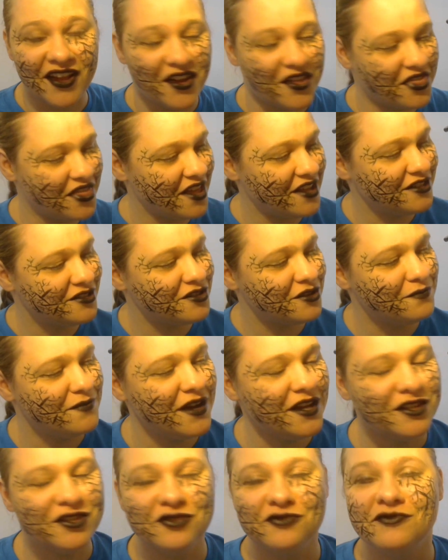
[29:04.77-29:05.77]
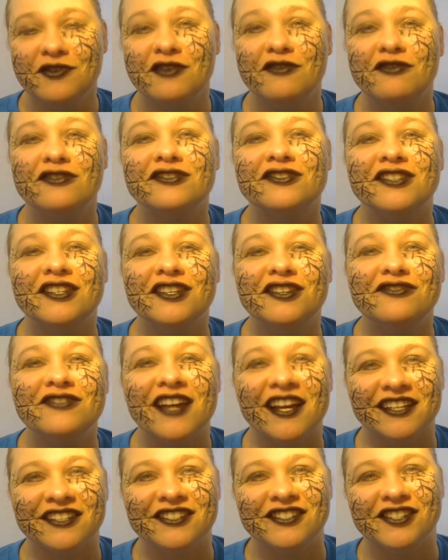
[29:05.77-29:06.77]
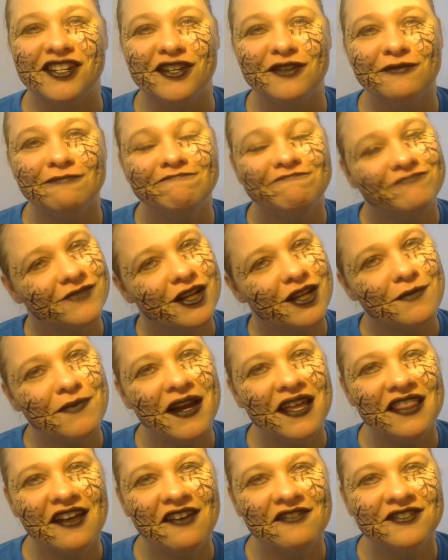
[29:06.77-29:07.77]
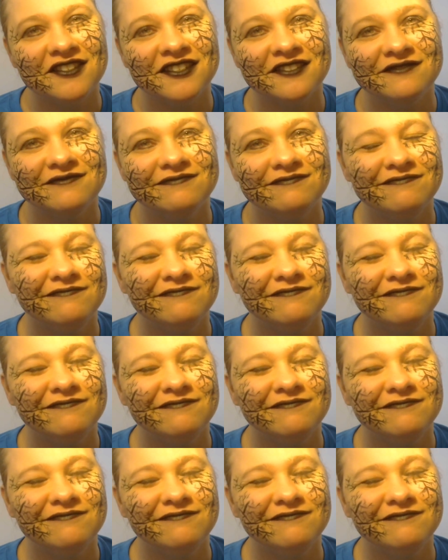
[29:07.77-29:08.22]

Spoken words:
thanks so much. We will see you next year. Goodbye, loves.